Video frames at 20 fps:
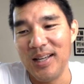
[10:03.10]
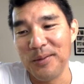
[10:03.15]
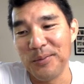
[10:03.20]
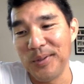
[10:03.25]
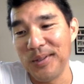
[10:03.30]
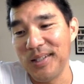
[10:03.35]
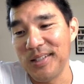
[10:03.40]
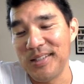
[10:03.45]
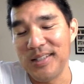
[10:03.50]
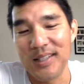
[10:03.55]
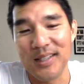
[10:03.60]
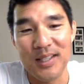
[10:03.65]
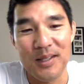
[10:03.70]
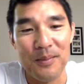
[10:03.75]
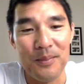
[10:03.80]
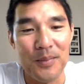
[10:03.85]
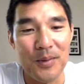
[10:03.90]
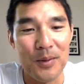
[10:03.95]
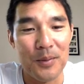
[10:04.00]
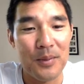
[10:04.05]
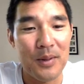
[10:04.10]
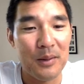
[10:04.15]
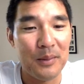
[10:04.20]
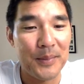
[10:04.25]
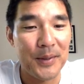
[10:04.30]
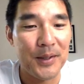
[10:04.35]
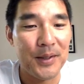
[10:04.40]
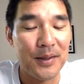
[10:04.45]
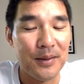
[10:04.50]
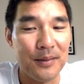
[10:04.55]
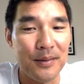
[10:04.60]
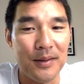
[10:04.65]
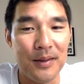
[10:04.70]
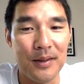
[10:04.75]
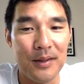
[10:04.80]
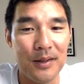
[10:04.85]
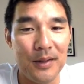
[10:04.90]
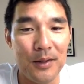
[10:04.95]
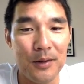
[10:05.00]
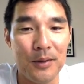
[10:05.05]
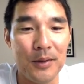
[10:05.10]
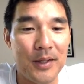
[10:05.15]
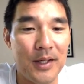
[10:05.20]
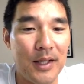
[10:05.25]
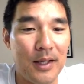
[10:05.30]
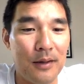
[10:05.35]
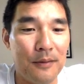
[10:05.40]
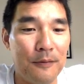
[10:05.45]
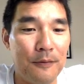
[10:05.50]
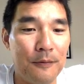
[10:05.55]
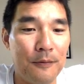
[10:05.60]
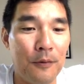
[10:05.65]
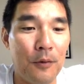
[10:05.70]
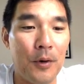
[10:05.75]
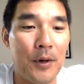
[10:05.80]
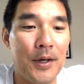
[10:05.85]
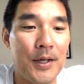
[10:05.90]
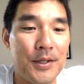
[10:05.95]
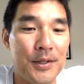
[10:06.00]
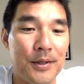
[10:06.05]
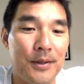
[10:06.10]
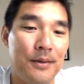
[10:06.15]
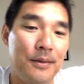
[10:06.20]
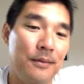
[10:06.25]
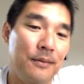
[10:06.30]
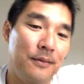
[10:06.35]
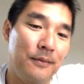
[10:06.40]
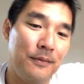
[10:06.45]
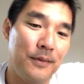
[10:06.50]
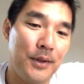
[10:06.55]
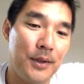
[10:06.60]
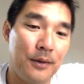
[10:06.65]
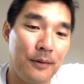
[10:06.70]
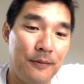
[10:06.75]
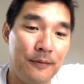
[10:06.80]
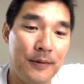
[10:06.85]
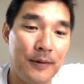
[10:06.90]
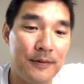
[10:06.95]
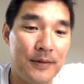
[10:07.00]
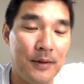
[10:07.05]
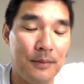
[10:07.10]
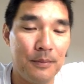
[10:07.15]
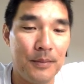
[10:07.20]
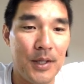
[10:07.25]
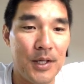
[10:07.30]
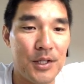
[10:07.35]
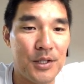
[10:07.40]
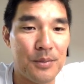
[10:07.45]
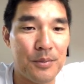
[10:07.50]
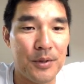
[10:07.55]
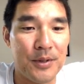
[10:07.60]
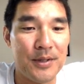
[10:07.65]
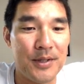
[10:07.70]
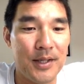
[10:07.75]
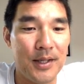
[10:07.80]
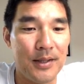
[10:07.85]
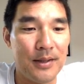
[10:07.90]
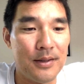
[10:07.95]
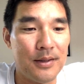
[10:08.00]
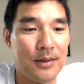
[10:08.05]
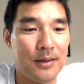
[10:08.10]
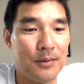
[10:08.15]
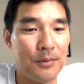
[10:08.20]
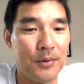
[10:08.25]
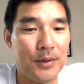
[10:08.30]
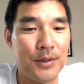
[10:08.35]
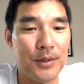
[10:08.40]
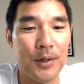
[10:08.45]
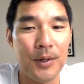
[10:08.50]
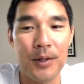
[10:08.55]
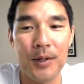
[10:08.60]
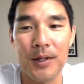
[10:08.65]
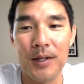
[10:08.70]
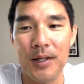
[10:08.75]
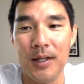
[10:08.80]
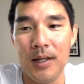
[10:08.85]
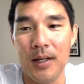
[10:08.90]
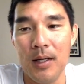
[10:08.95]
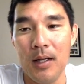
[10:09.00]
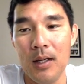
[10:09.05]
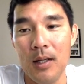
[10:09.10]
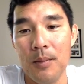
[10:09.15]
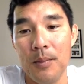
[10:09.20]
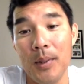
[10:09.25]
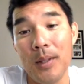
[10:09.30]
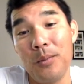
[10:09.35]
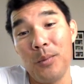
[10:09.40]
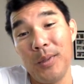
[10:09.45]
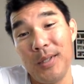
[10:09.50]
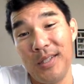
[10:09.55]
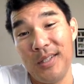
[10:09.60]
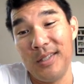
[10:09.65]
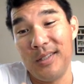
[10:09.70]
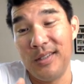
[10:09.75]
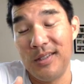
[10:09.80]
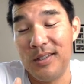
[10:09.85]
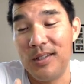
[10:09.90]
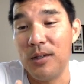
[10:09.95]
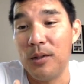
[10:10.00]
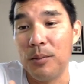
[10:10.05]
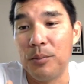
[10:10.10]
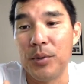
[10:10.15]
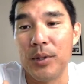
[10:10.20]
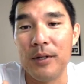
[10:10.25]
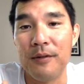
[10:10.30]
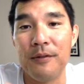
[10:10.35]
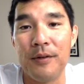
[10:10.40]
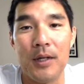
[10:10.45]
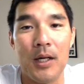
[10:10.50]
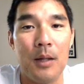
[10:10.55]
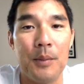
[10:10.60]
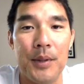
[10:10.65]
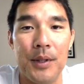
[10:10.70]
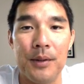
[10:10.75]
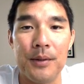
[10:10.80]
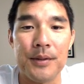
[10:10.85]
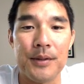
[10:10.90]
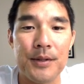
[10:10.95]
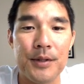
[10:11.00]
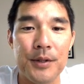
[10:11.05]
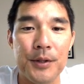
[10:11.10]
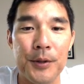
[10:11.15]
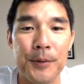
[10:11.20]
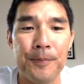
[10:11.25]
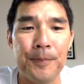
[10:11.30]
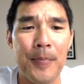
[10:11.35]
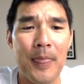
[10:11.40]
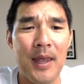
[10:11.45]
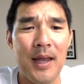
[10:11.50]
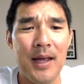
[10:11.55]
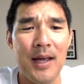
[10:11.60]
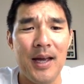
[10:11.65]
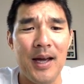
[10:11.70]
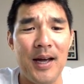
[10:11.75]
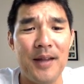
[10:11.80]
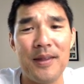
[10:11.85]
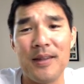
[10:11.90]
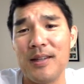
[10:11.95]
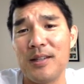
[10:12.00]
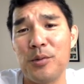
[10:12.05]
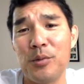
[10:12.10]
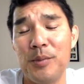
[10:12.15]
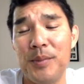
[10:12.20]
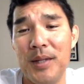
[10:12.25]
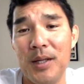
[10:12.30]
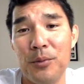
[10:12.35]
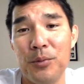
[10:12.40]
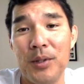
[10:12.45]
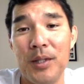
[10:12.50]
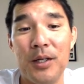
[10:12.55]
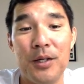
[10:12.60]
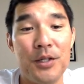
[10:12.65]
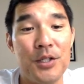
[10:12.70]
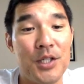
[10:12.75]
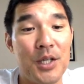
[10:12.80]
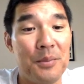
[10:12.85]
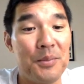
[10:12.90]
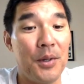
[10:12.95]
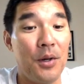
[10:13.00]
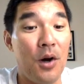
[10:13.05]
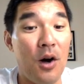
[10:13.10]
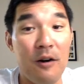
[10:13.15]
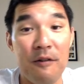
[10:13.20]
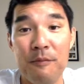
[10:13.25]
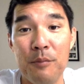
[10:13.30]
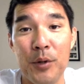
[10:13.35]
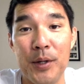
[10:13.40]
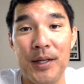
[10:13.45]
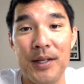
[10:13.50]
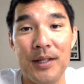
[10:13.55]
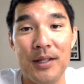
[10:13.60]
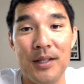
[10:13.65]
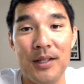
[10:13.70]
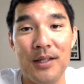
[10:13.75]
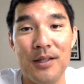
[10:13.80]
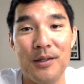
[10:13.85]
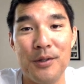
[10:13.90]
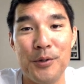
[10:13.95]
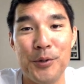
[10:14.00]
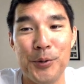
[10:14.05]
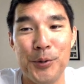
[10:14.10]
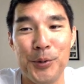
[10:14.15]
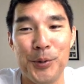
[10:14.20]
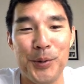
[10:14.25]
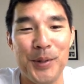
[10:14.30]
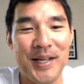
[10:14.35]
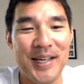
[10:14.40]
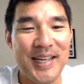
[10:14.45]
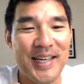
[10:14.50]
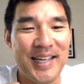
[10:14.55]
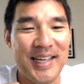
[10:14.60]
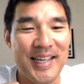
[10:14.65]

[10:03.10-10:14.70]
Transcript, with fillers: uh, realistically, you're probably gonna you're looking at a 400, you know, 50-ish percent return, but which is still pretty phenomenal. So I think this would be a really good jumping off point to